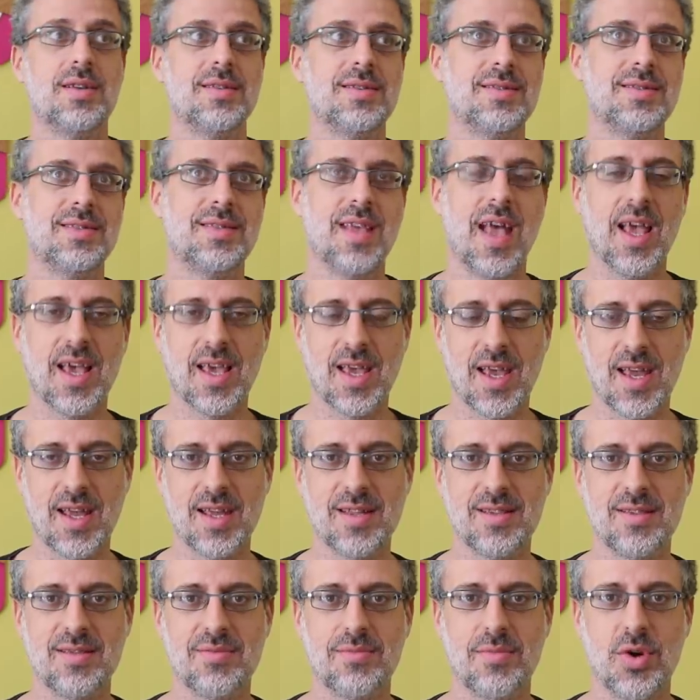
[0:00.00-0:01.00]

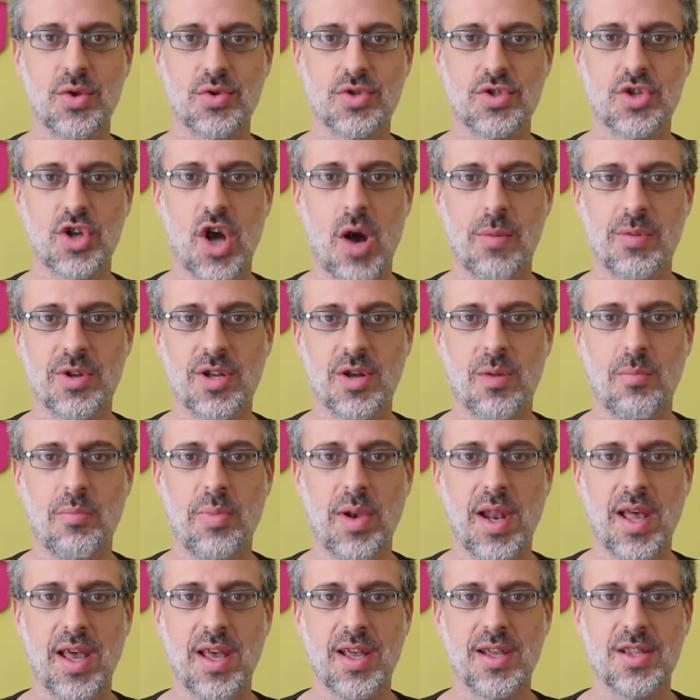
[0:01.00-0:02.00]
Second most common
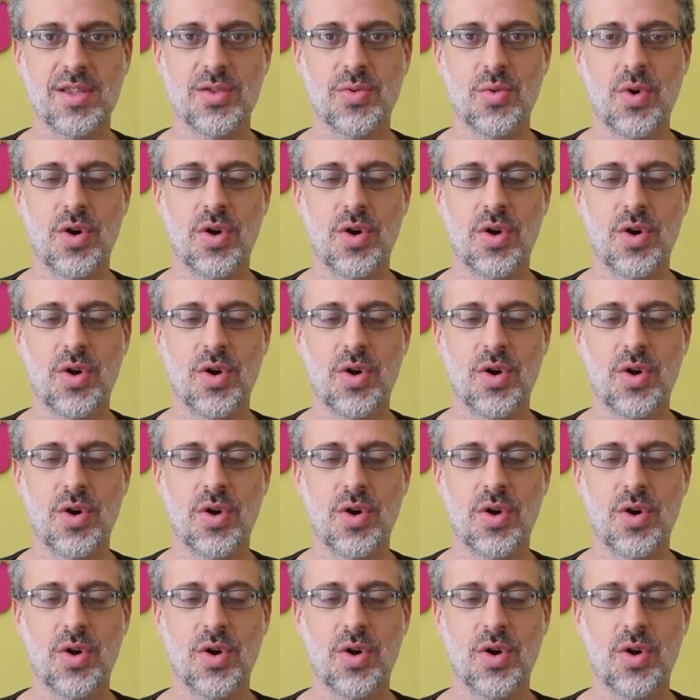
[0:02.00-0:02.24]
complaint